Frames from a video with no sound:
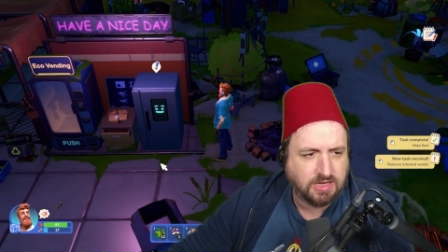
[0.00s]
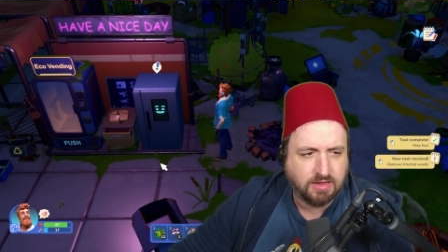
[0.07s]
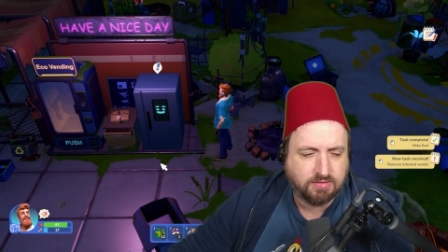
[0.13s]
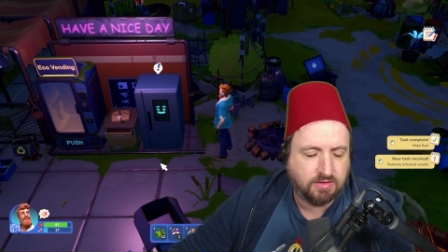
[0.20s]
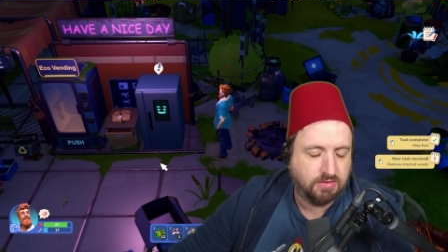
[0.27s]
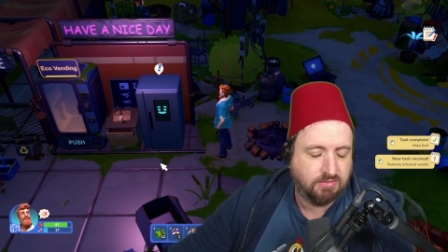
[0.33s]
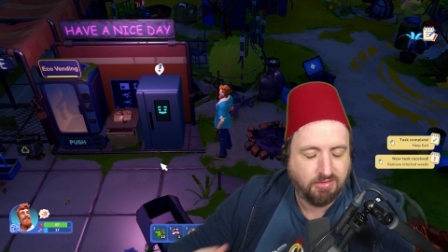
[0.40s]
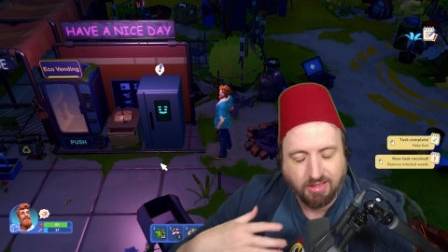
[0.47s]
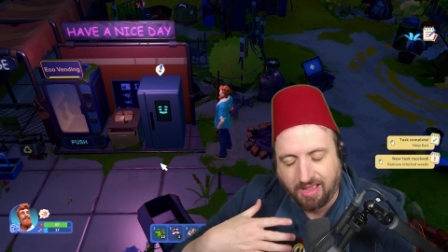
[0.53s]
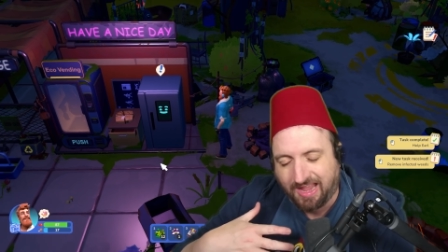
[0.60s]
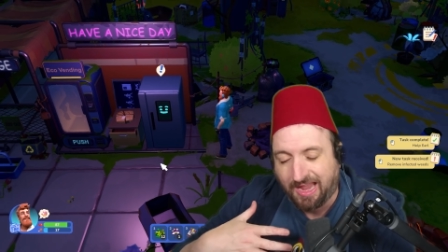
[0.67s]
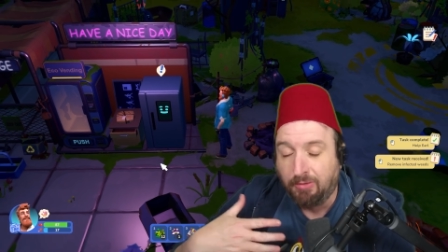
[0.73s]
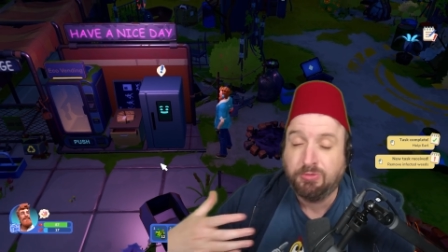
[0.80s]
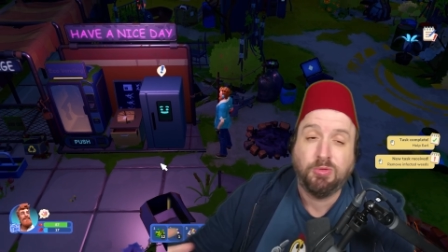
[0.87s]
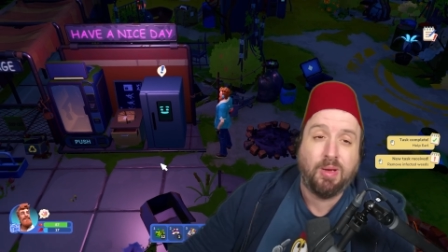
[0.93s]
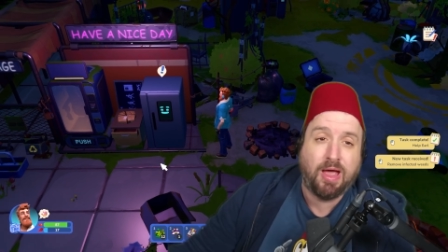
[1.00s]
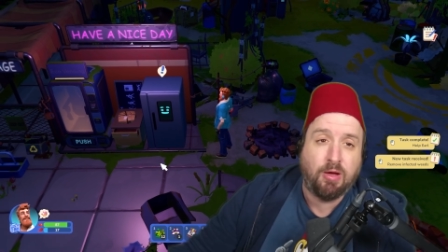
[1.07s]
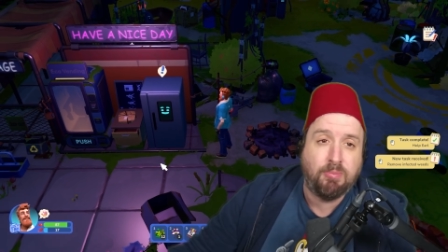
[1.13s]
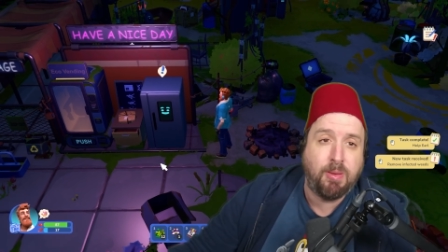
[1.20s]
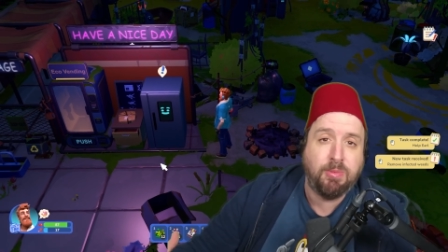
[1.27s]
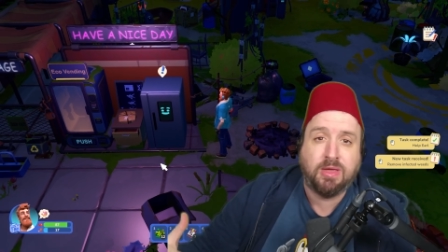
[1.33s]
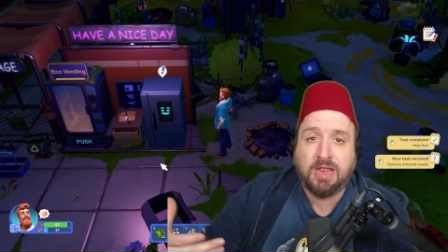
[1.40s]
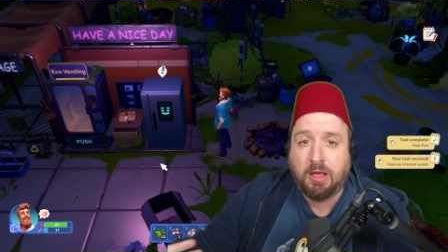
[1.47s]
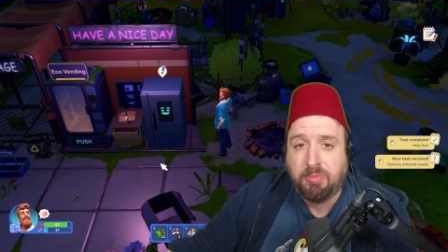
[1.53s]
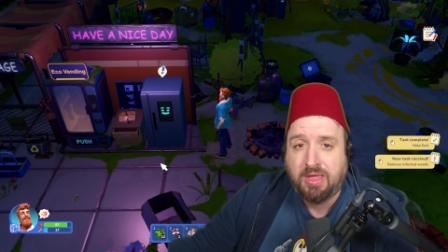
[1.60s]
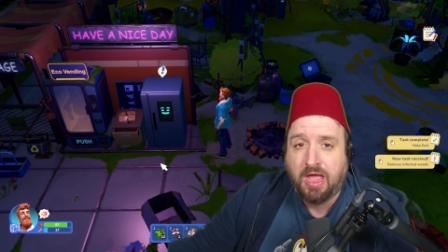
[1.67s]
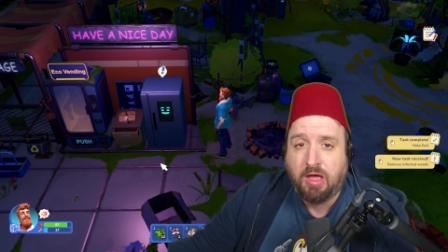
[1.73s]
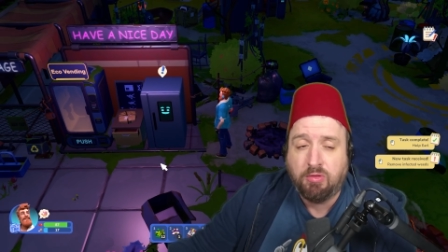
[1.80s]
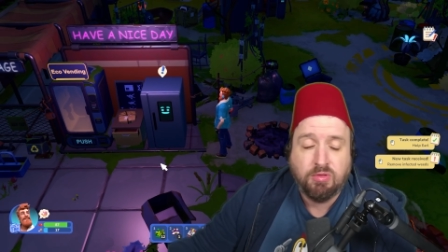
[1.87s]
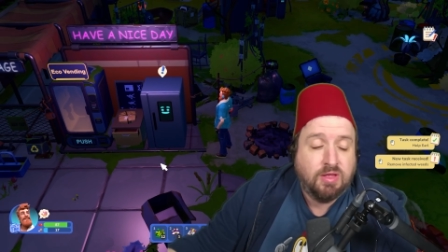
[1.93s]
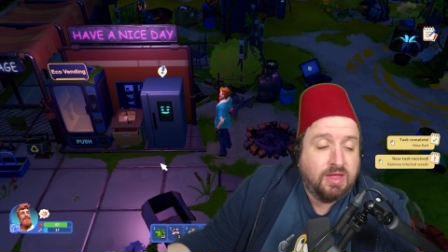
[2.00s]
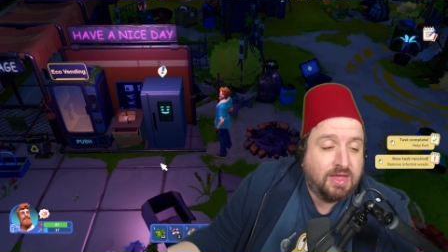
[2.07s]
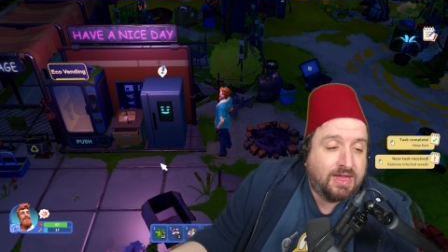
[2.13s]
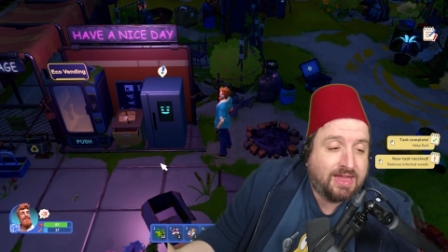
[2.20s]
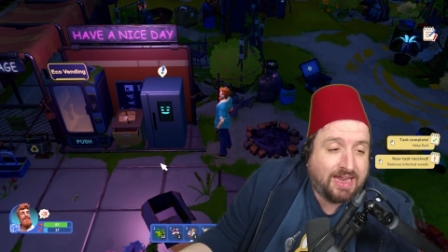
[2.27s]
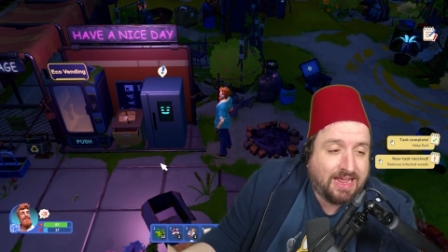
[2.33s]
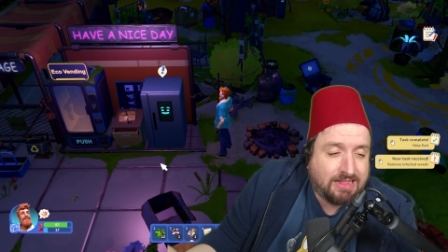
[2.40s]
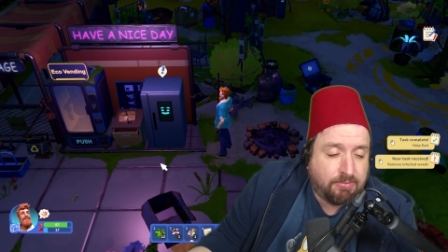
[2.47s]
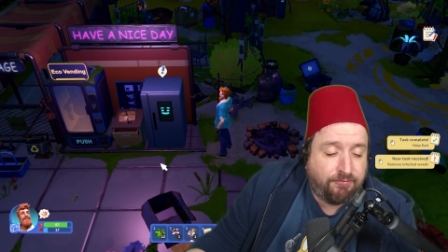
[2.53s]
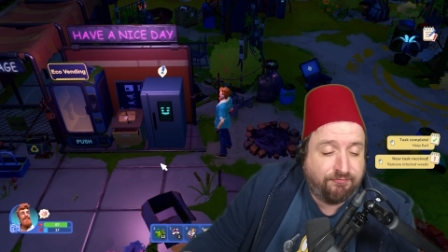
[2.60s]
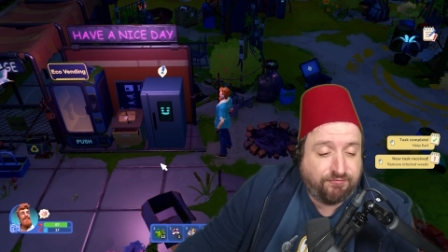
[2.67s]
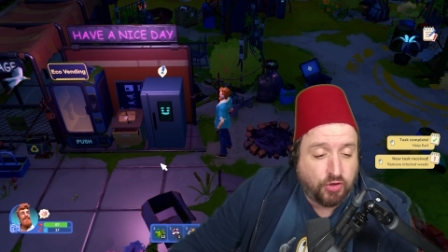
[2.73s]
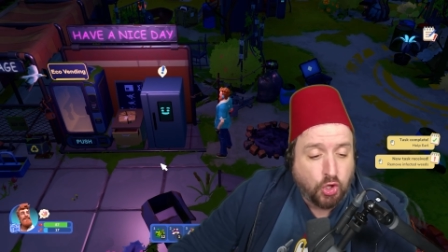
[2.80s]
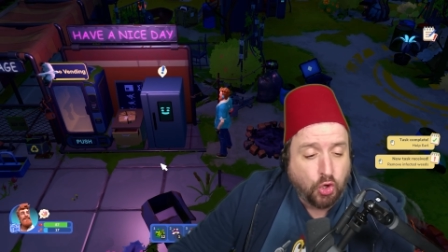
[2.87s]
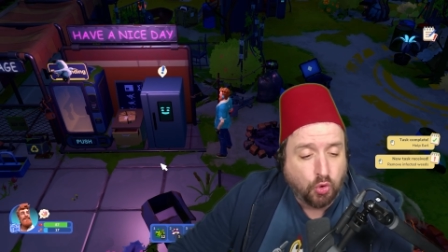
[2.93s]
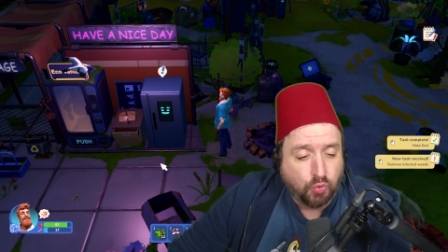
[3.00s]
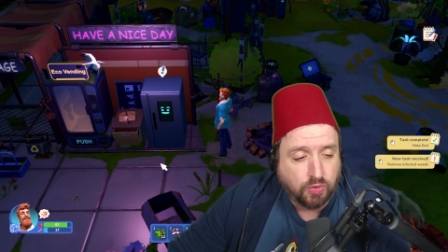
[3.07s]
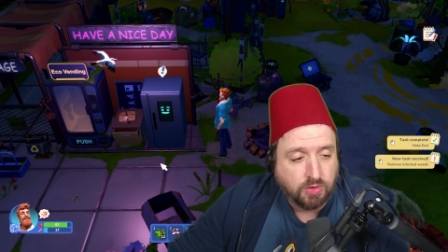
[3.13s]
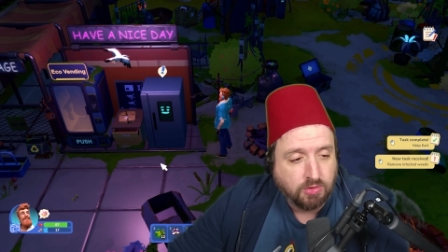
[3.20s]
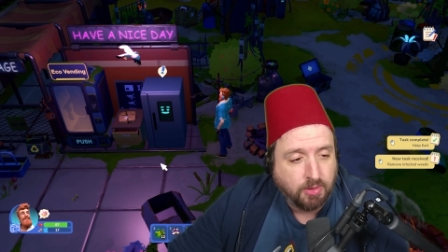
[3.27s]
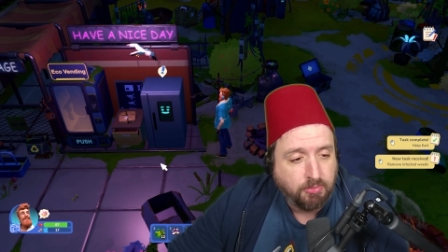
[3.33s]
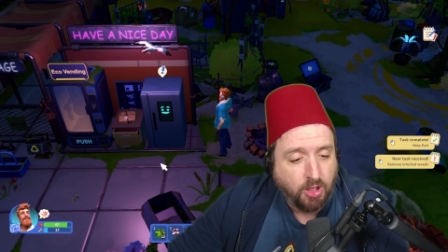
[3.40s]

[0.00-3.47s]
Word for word: listen. I helped you out. Maybe you can help me out. Can I get some food? I'm